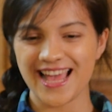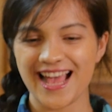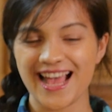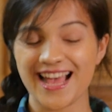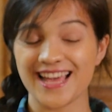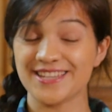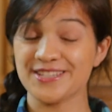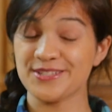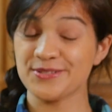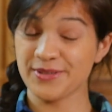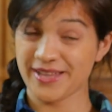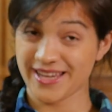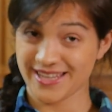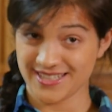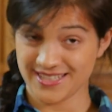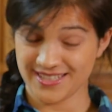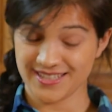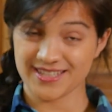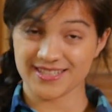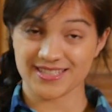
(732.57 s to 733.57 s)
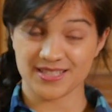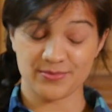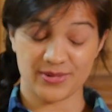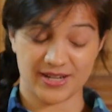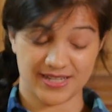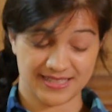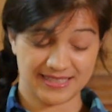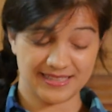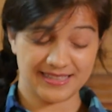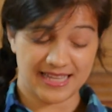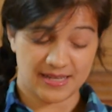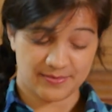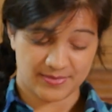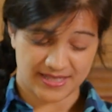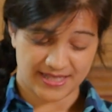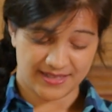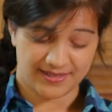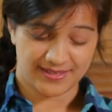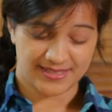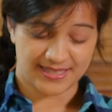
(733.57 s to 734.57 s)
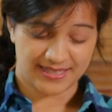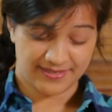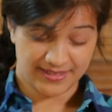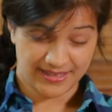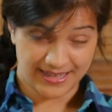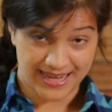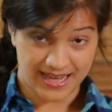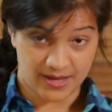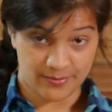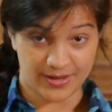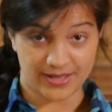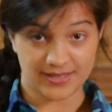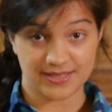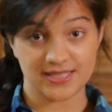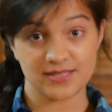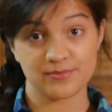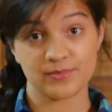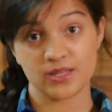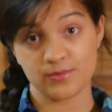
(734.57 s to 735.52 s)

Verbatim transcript: and you'll get to learn some practical lab skills in the lab and some